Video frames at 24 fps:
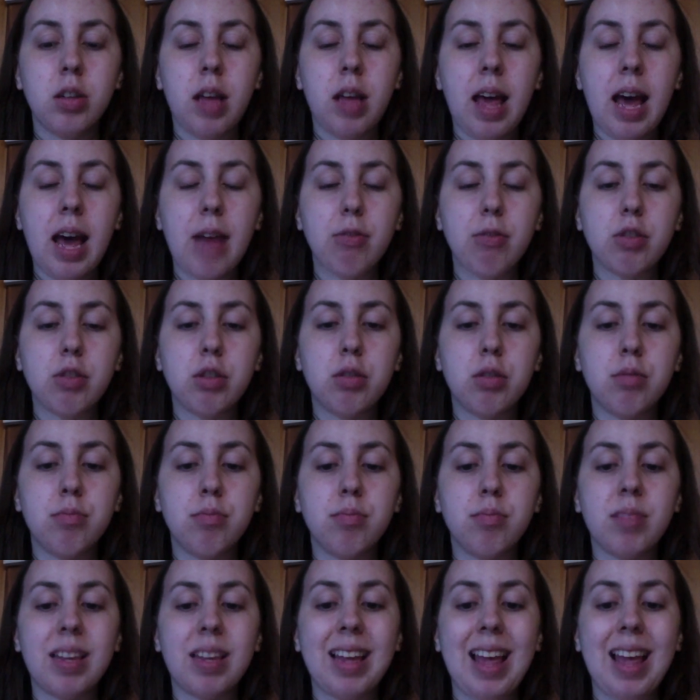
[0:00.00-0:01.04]
have to
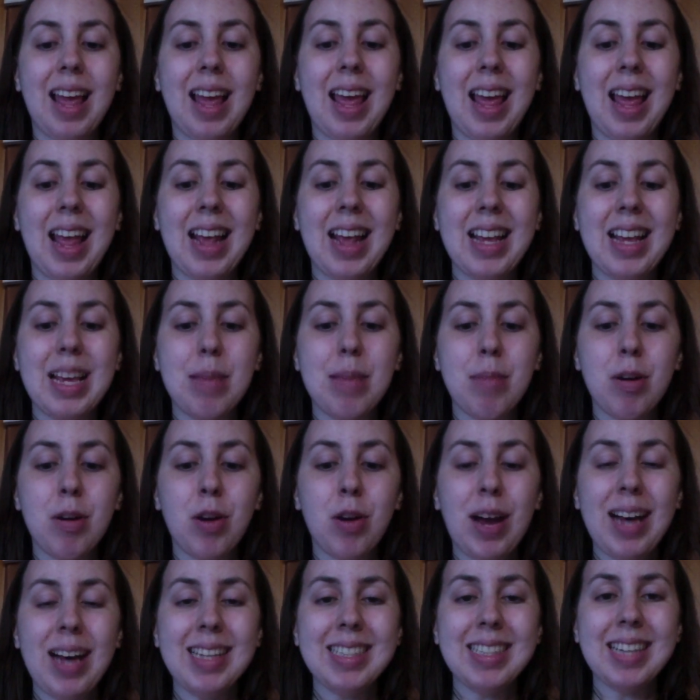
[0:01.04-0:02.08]
Email
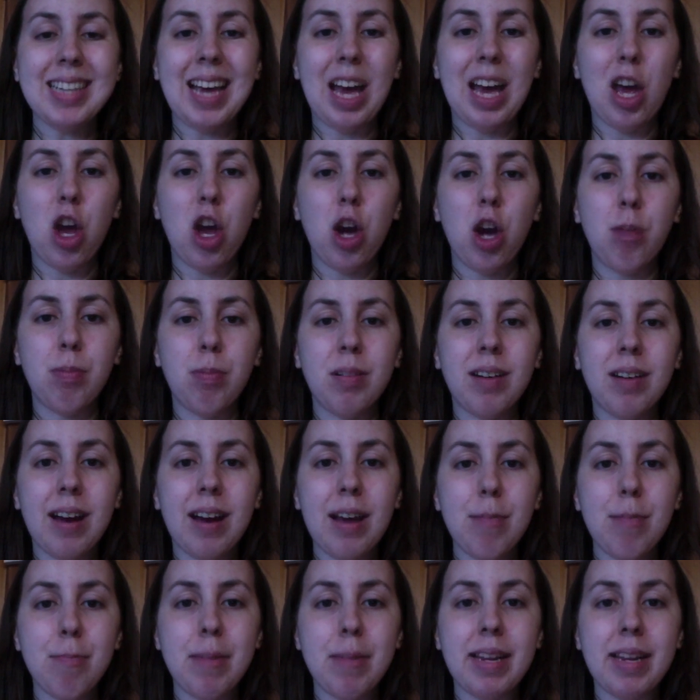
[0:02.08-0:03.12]
us at
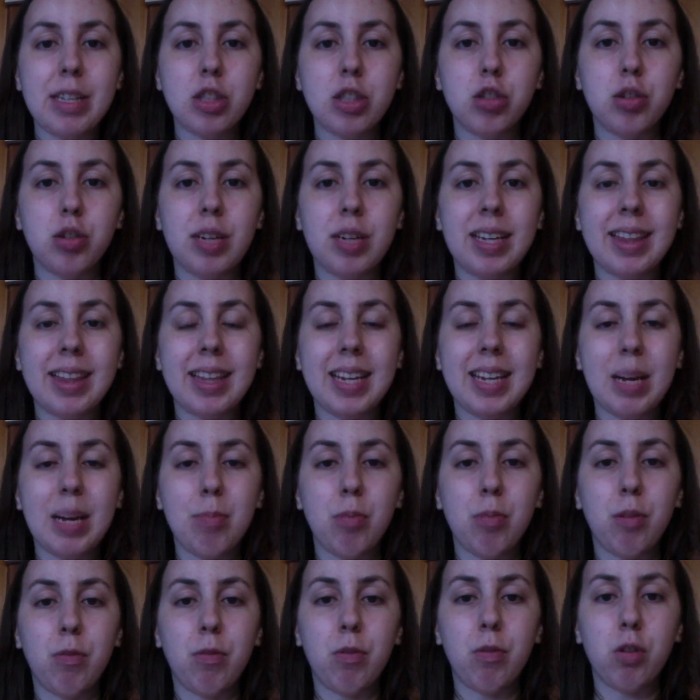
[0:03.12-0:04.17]
Ministry, the
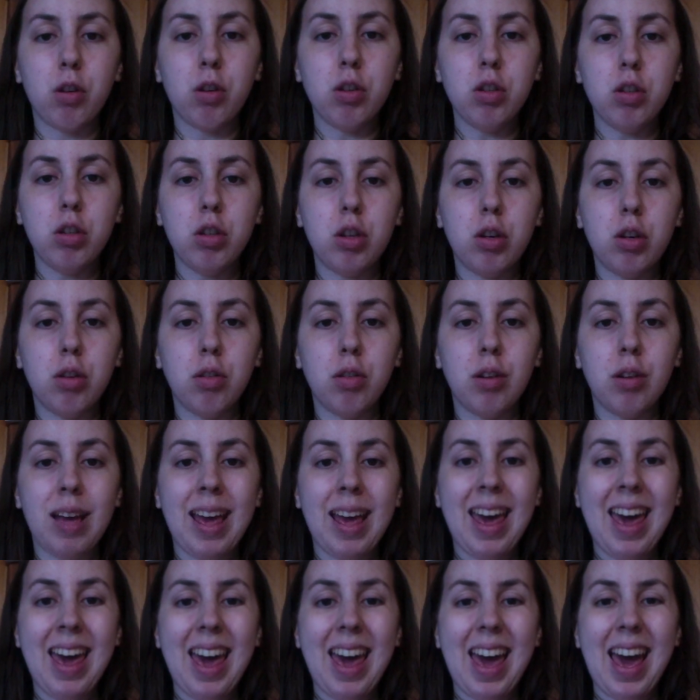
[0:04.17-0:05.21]
number for you,
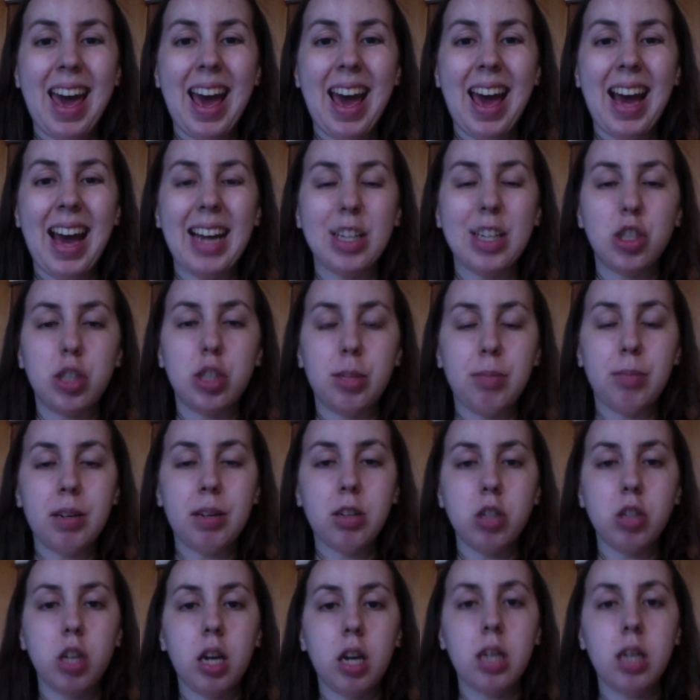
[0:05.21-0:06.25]
at
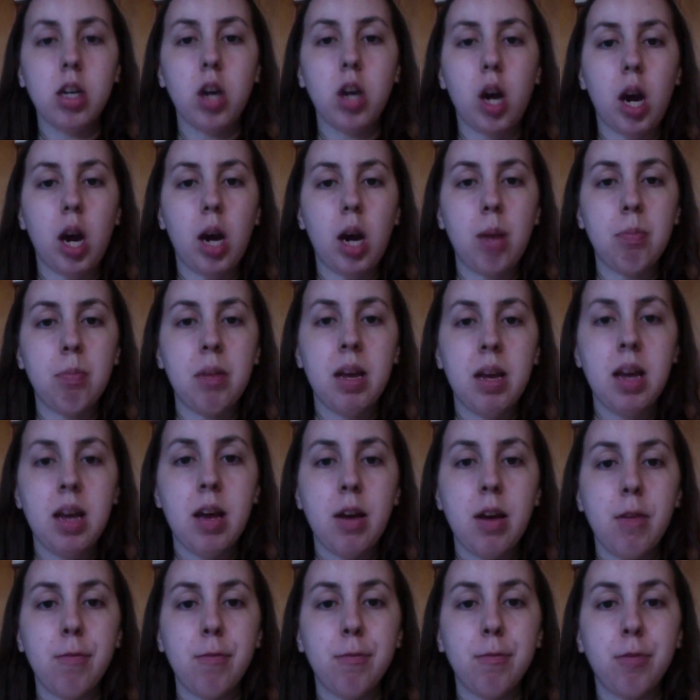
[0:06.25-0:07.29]
gmail.com
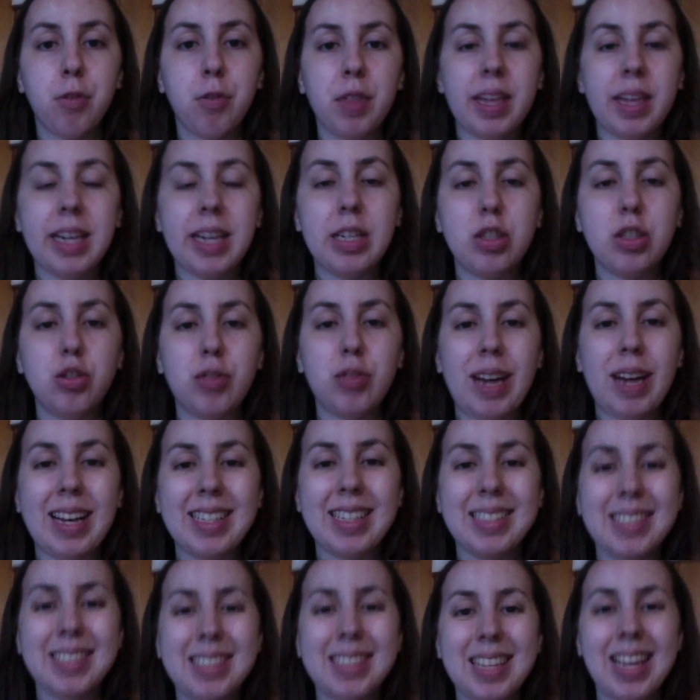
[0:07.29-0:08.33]
for the
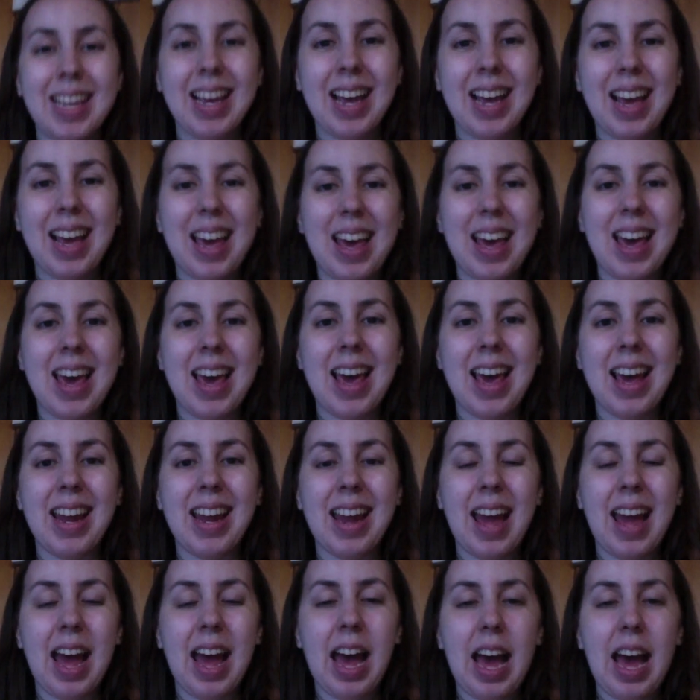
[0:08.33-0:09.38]
address. And
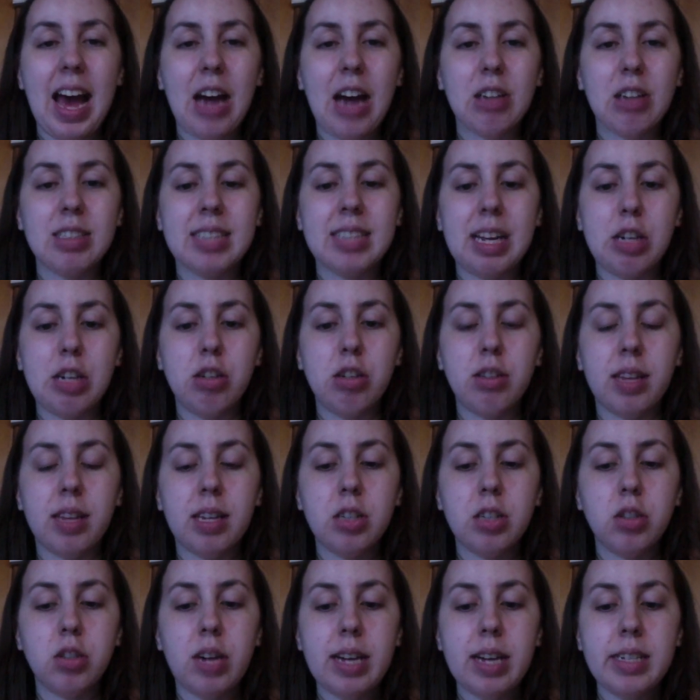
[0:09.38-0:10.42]
I'll send you the
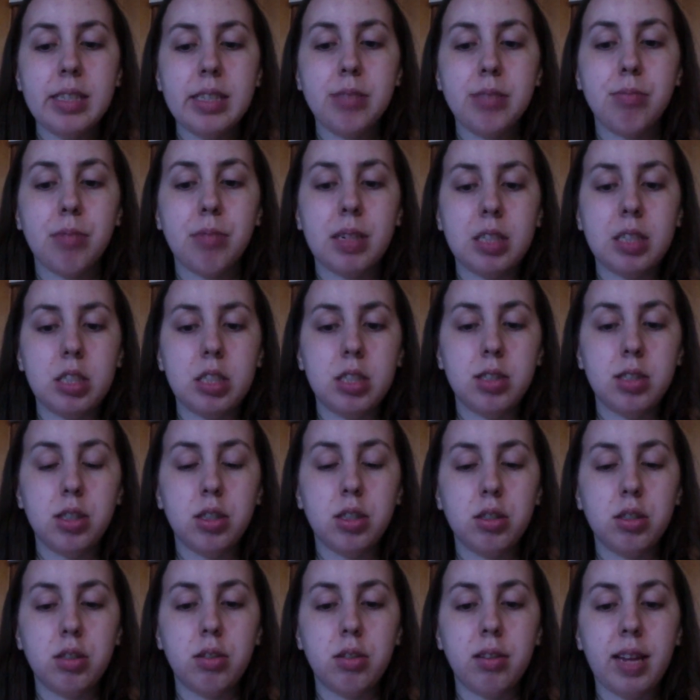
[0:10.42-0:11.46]
address once
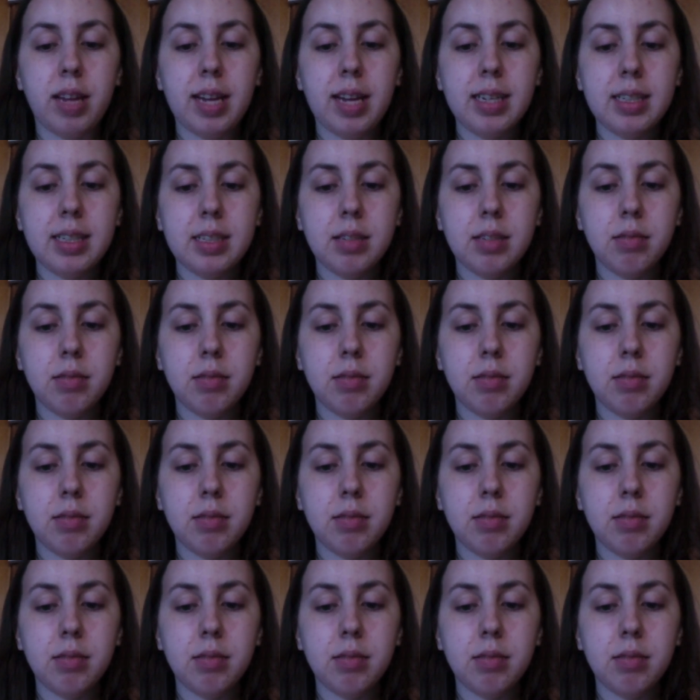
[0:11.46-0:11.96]
you do that.